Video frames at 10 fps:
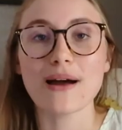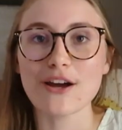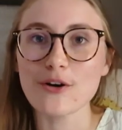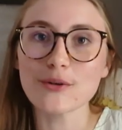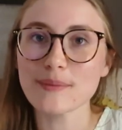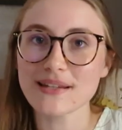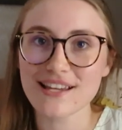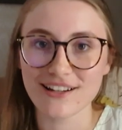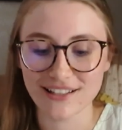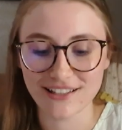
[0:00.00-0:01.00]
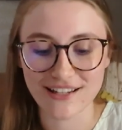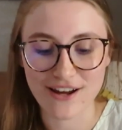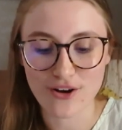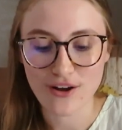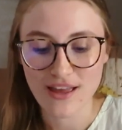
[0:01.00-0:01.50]
my own Miss Honey
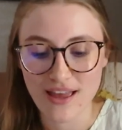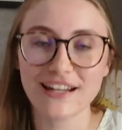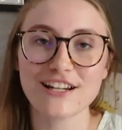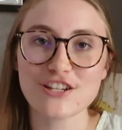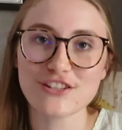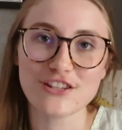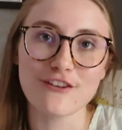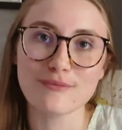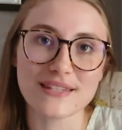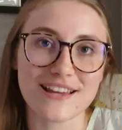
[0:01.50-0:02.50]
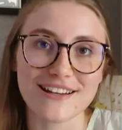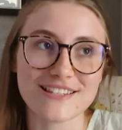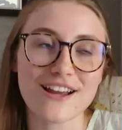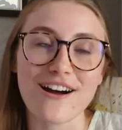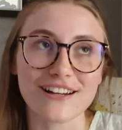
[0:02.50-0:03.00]
now, and I just love Miss
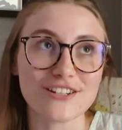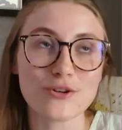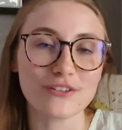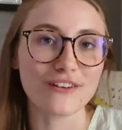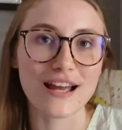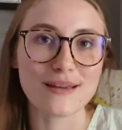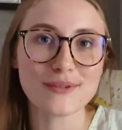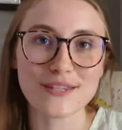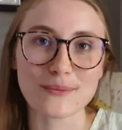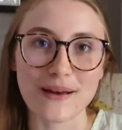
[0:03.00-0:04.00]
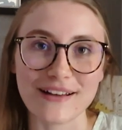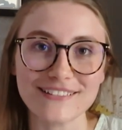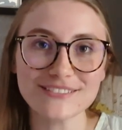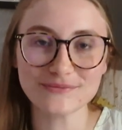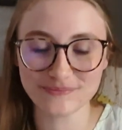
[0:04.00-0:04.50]
Honey's cottagecore vibes as
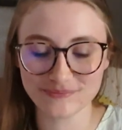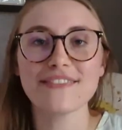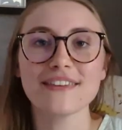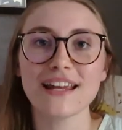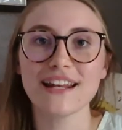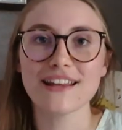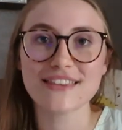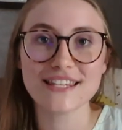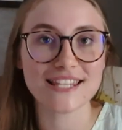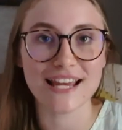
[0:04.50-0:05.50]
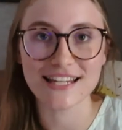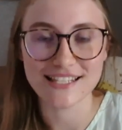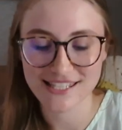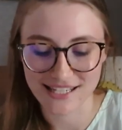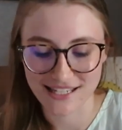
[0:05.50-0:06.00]
well. And then the
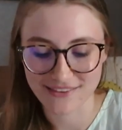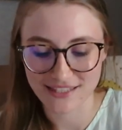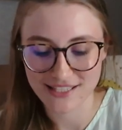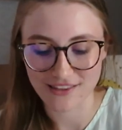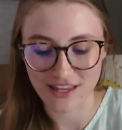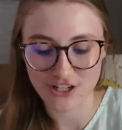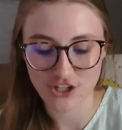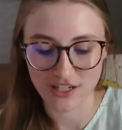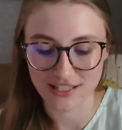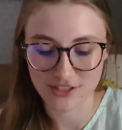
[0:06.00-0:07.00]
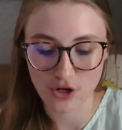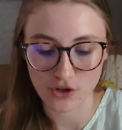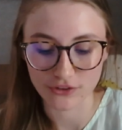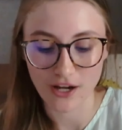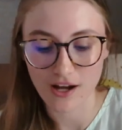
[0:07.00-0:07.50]
second scent in this collection is
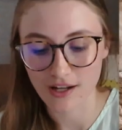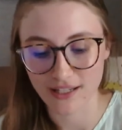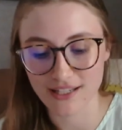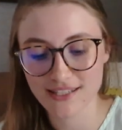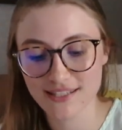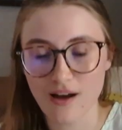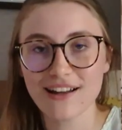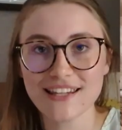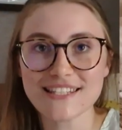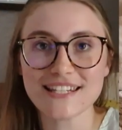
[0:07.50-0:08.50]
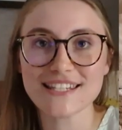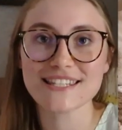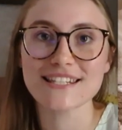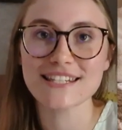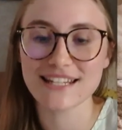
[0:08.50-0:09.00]
called August. August is
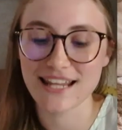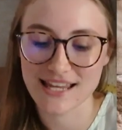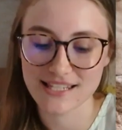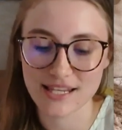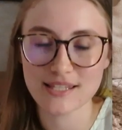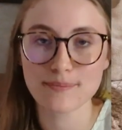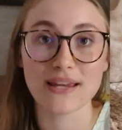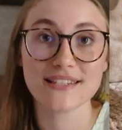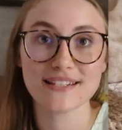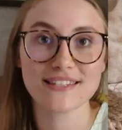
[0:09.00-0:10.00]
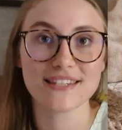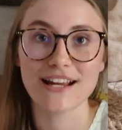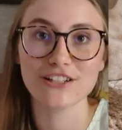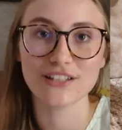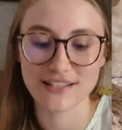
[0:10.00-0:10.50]
scented as spiced
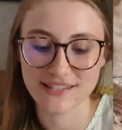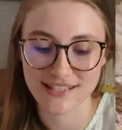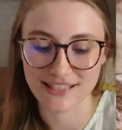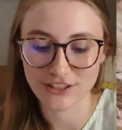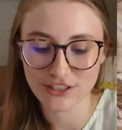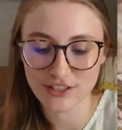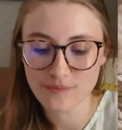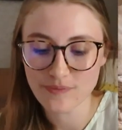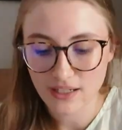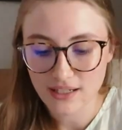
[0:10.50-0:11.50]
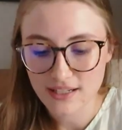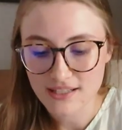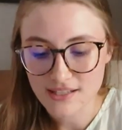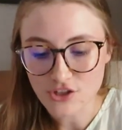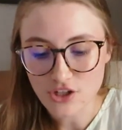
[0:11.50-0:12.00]
cider and cedar, and it
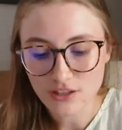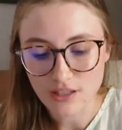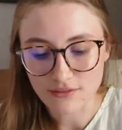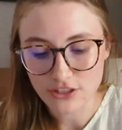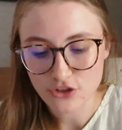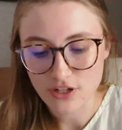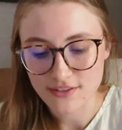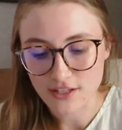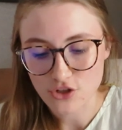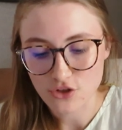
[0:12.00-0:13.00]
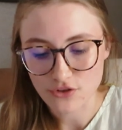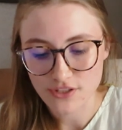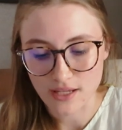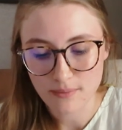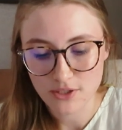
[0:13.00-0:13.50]
is such a lovely transitional
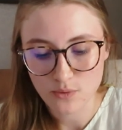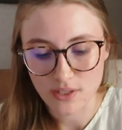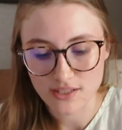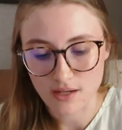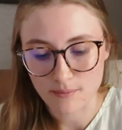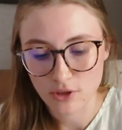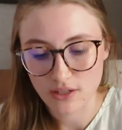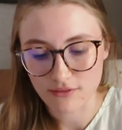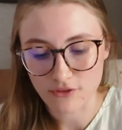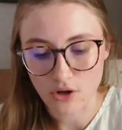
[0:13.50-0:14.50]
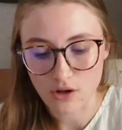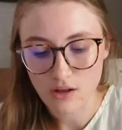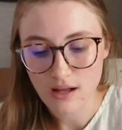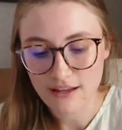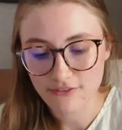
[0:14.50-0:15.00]
scent between summer and
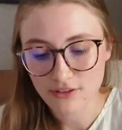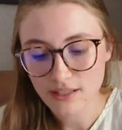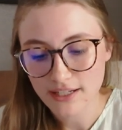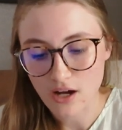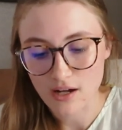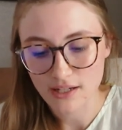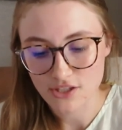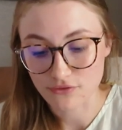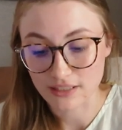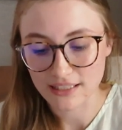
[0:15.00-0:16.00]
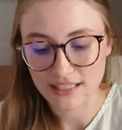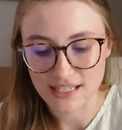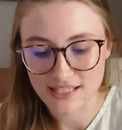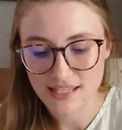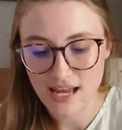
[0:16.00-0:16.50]
fall. I feel like August really
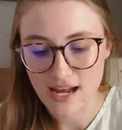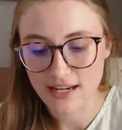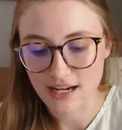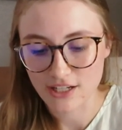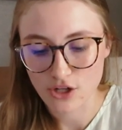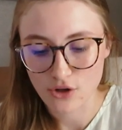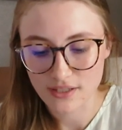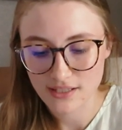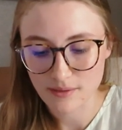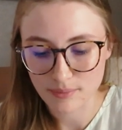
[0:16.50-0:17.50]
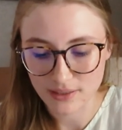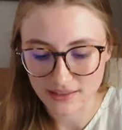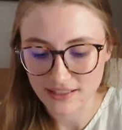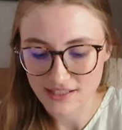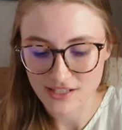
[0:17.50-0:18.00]
is that, and I know it's
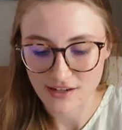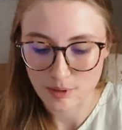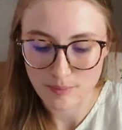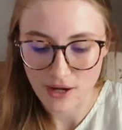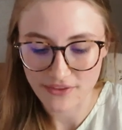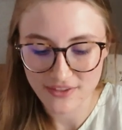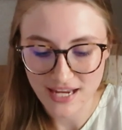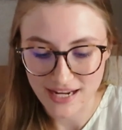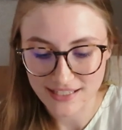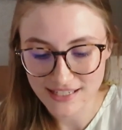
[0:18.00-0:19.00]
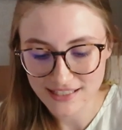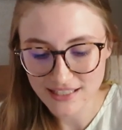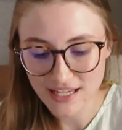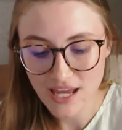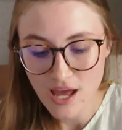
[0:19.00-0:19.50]
completely a summer month
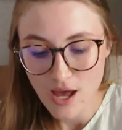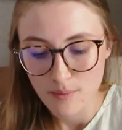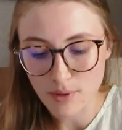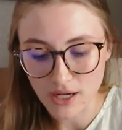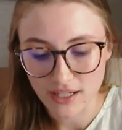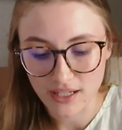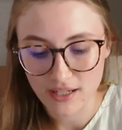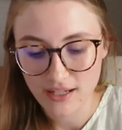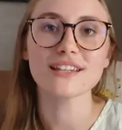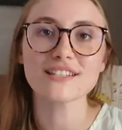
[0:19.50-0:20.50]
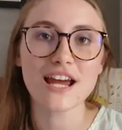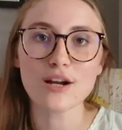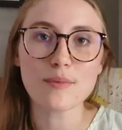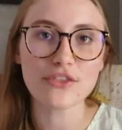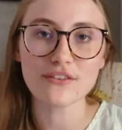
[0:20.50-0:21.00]
technically, But the
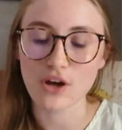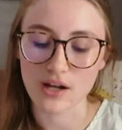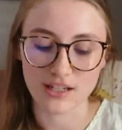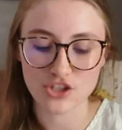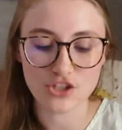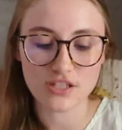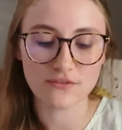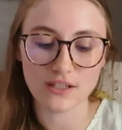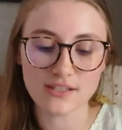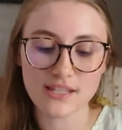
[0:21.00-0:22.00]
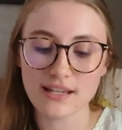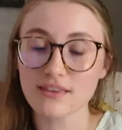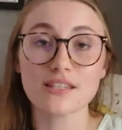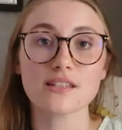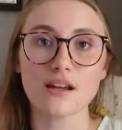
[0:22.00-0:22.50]
entire month of August just feels like
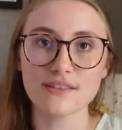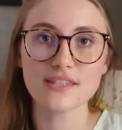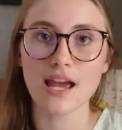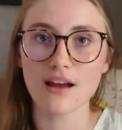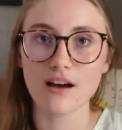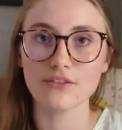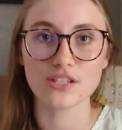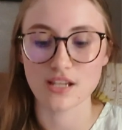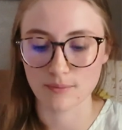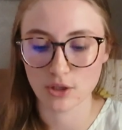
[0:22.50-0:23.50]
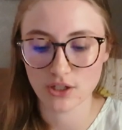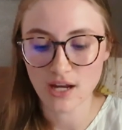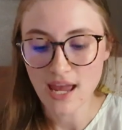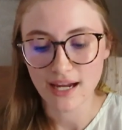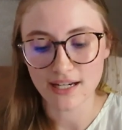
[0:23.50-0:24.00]
the sunset of a summer,
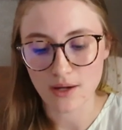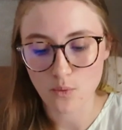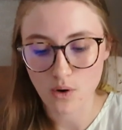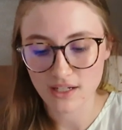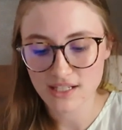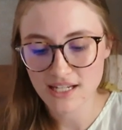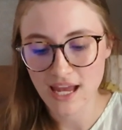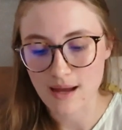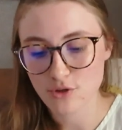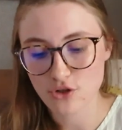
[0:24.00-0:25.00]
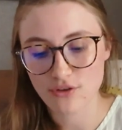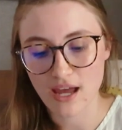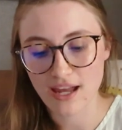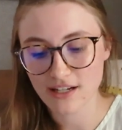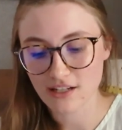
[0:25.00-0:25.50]
and I wanted to capture
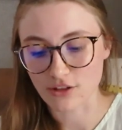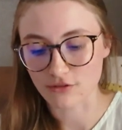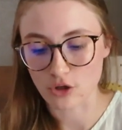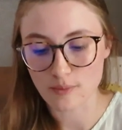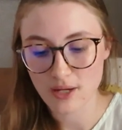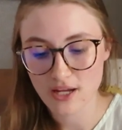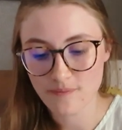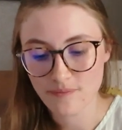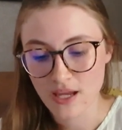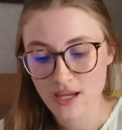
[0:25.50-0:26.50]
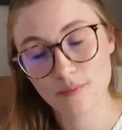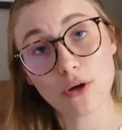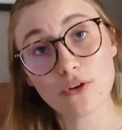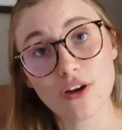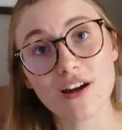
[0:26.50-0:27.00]
that in an aroma.
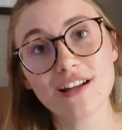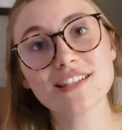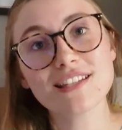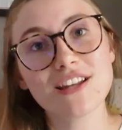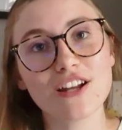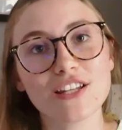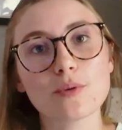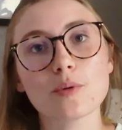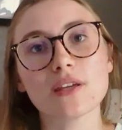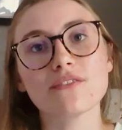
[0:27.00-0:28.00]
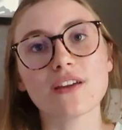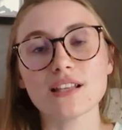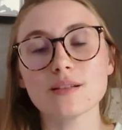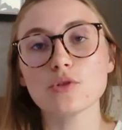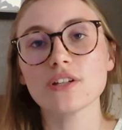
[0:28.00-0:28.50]
Both August and honey will be
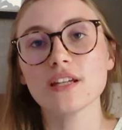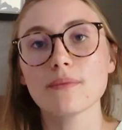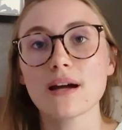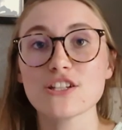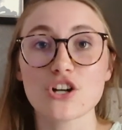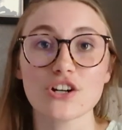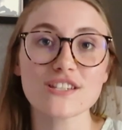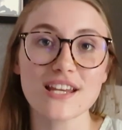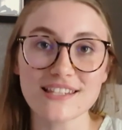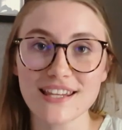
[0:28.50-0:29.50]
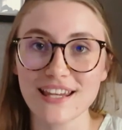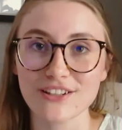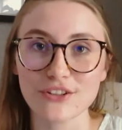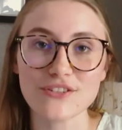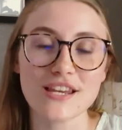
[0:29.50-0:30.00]
available in my jar size
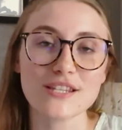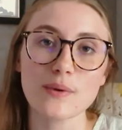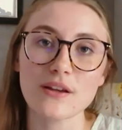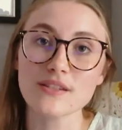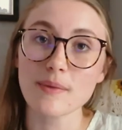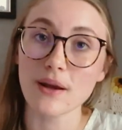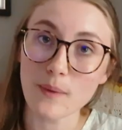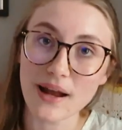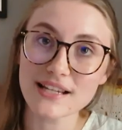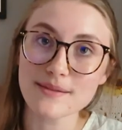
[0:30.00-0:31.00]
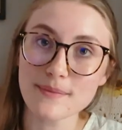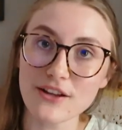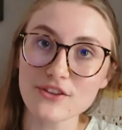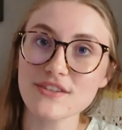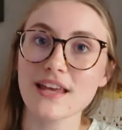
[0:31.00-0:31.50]
candles, as well as my wax
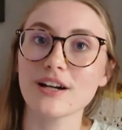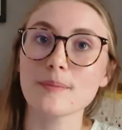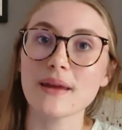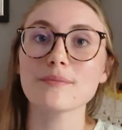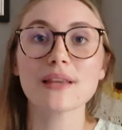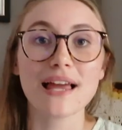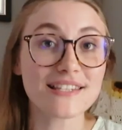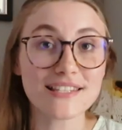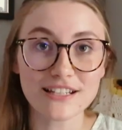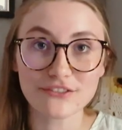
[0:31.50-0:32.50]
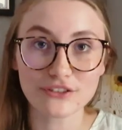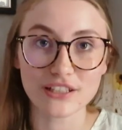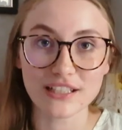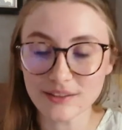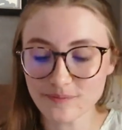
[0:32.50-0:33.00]
melts that are made plastic
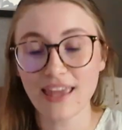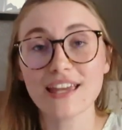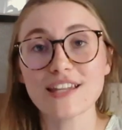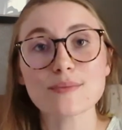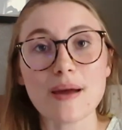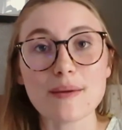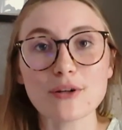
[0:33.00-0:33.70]
free, and my